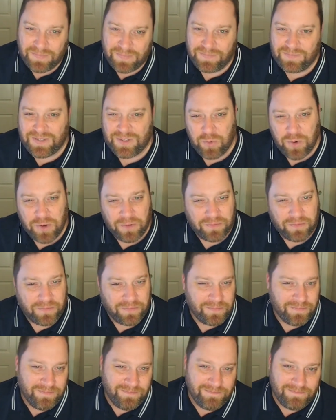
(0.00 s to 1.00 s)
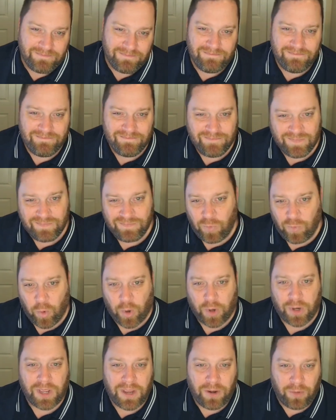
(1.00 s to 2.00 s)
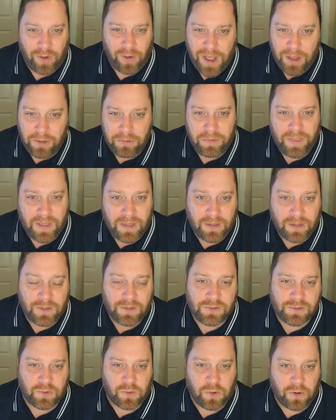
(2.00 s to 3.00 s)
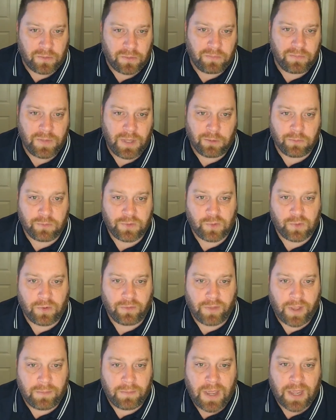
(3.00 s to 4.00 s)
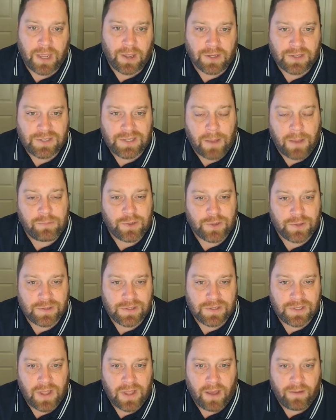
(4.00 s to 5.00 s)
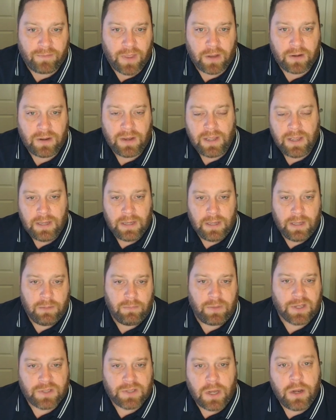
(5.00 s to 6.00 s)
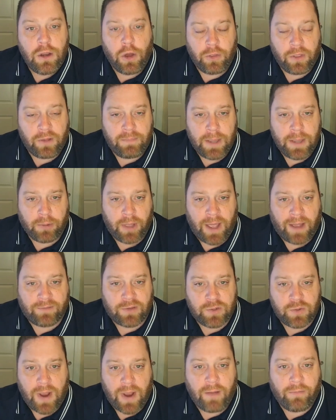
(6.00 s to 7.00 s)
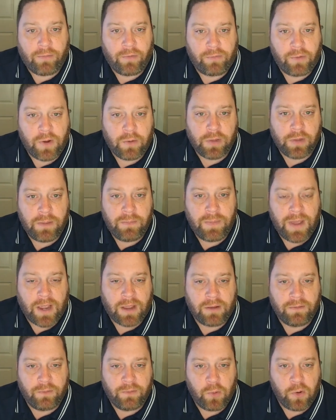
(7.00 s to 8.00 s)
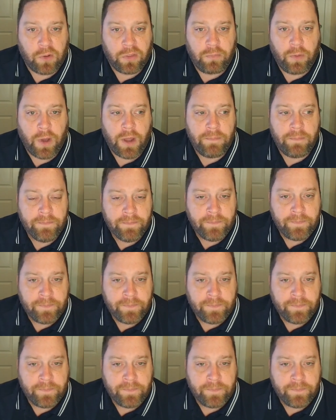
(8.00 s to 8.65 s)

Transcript: sort of working around things or, sort of making exceptions and stuff because they know that people have to travel frequently back and forth. But